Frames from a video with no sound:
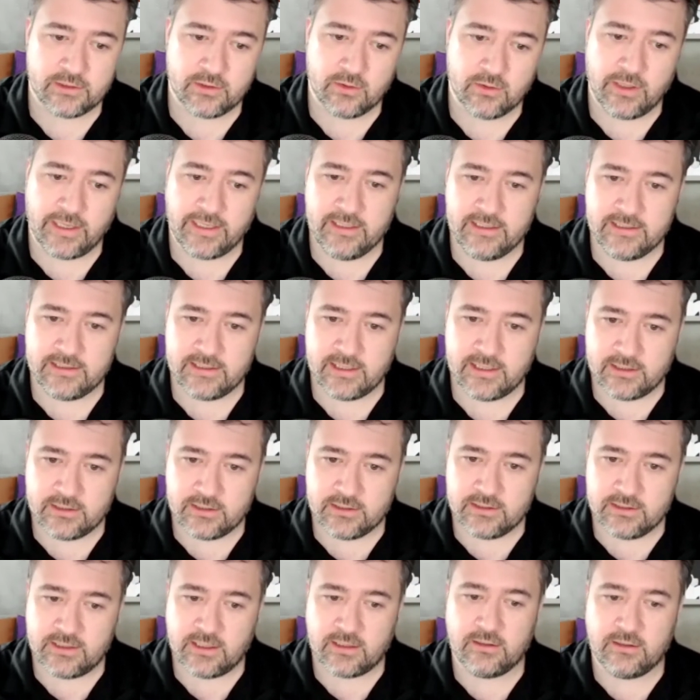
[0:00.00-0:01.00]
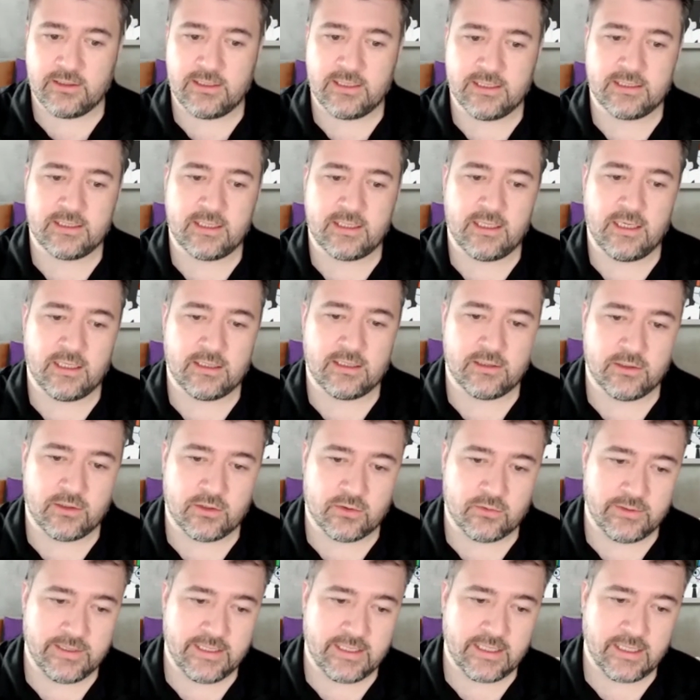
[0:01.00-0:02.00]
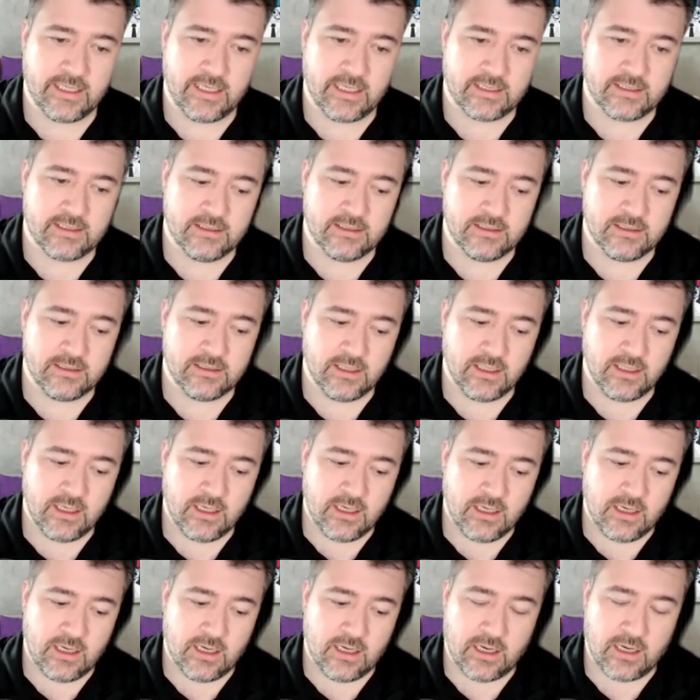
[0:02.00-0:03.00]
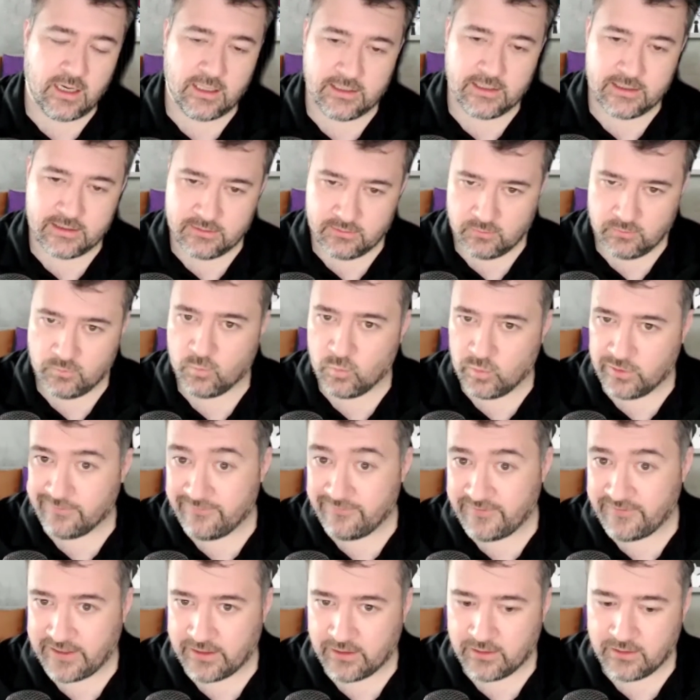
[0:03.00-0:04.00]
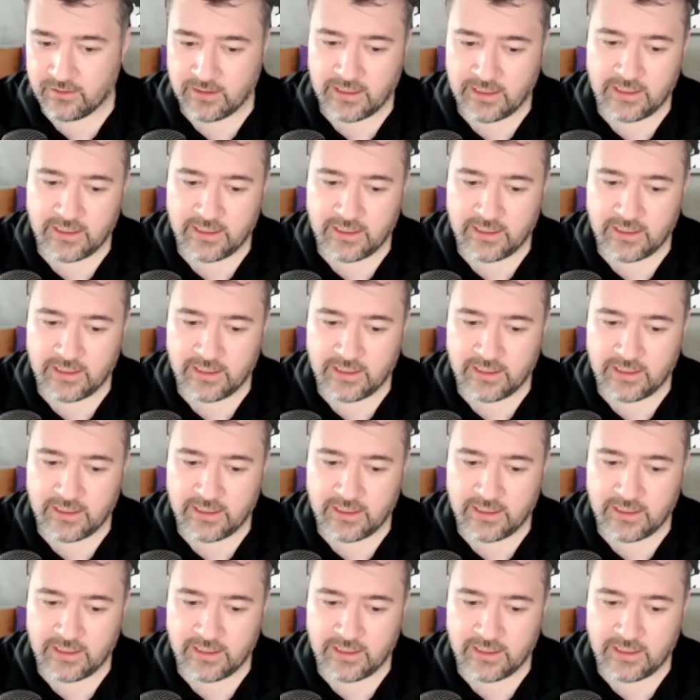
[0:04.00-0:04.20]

So any sessions that are disconnected or reconnected will fail.